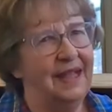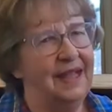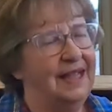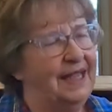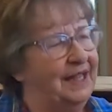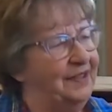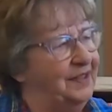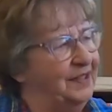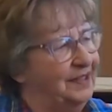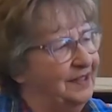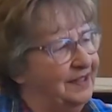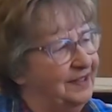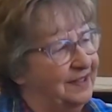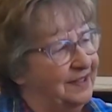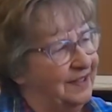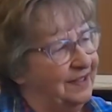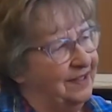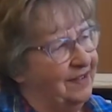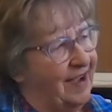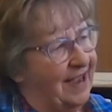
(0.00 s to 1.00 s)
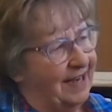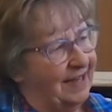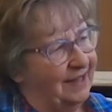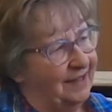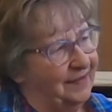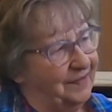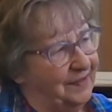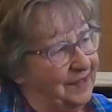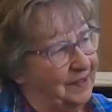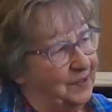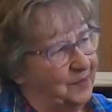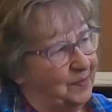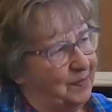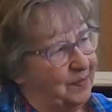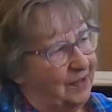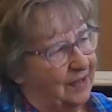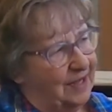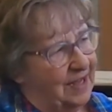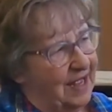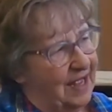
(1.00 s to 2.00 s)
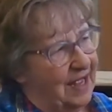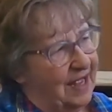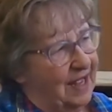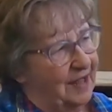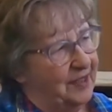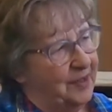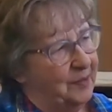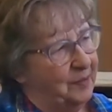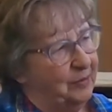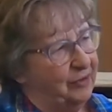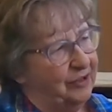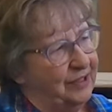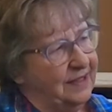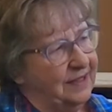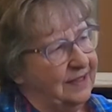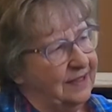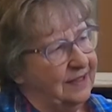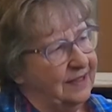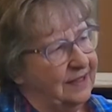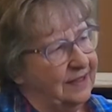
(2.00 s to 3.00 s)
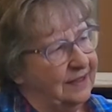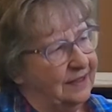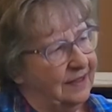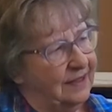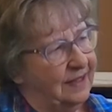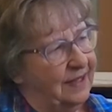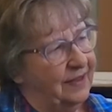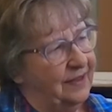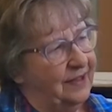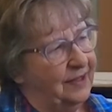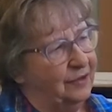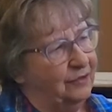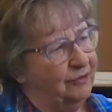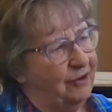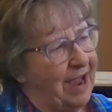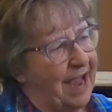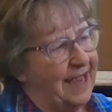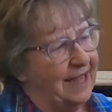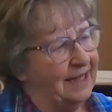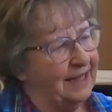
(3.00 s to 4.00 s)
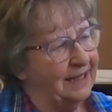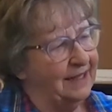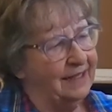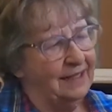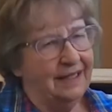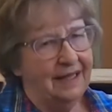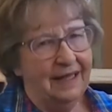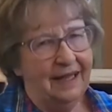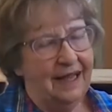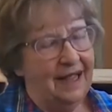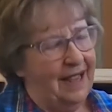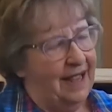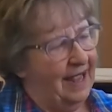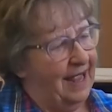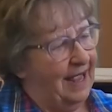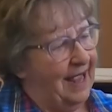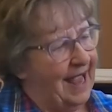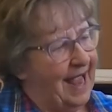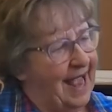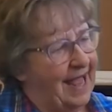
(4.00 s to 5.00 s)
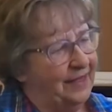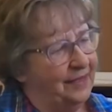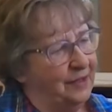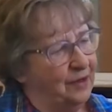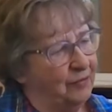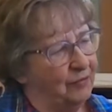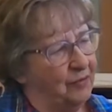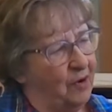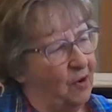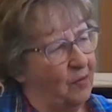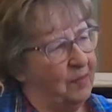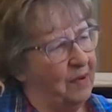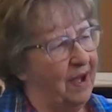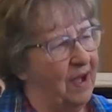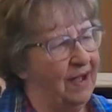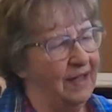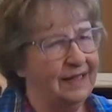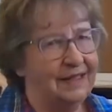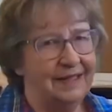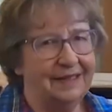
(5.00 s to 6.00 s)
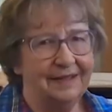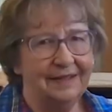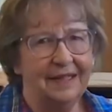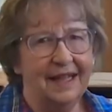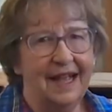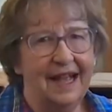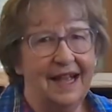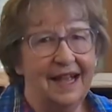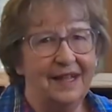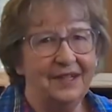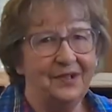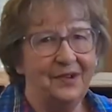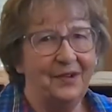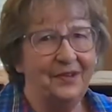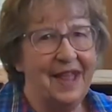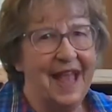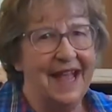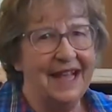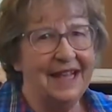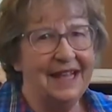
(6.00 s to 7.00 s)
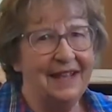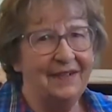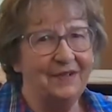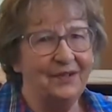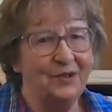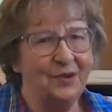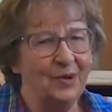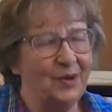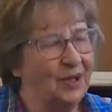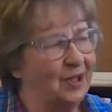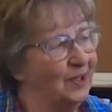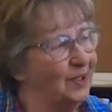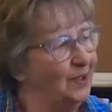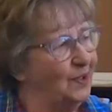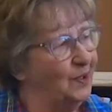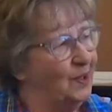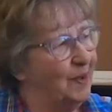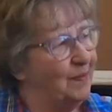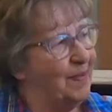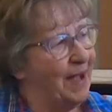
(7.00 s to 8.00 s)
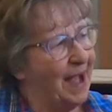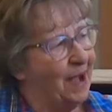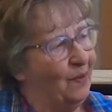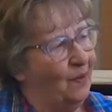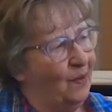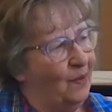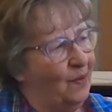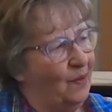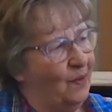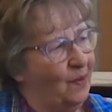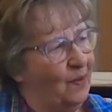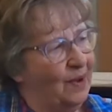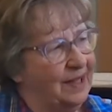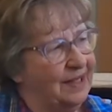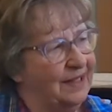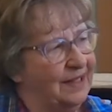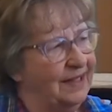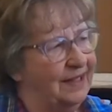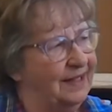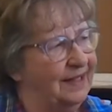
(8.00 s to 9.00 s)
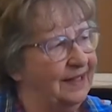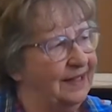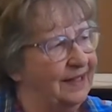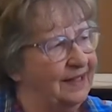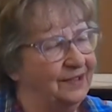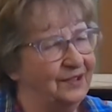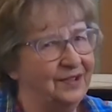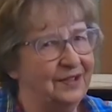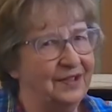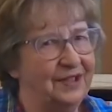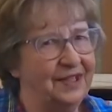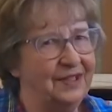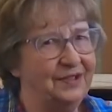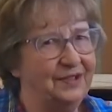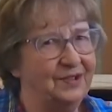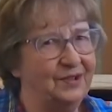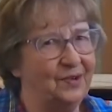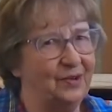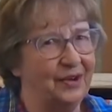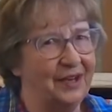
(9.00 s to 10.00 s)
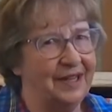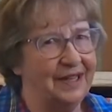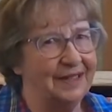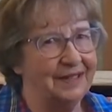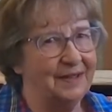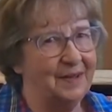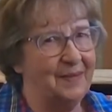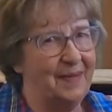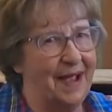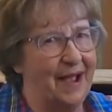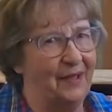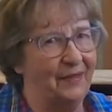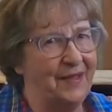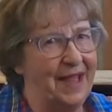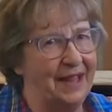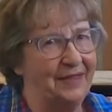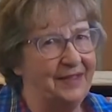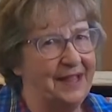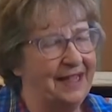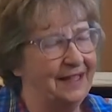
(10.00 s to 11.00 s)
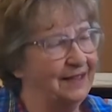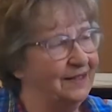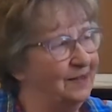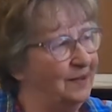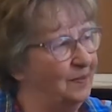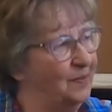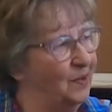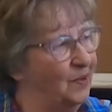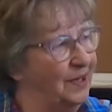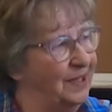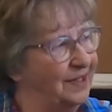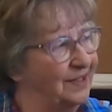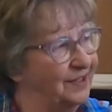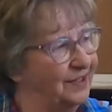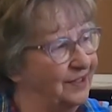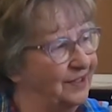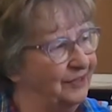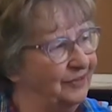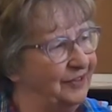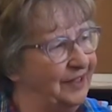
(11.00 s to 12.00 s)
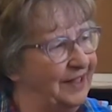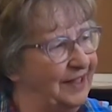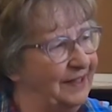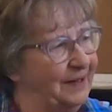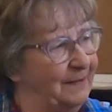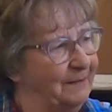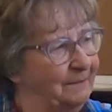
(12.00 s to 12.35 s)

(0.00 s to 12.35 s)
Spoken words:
And this is the title of this book: The Princess, the Dragon, and the Robot. So that gives you a clue about what this story is about that little boy is going to read.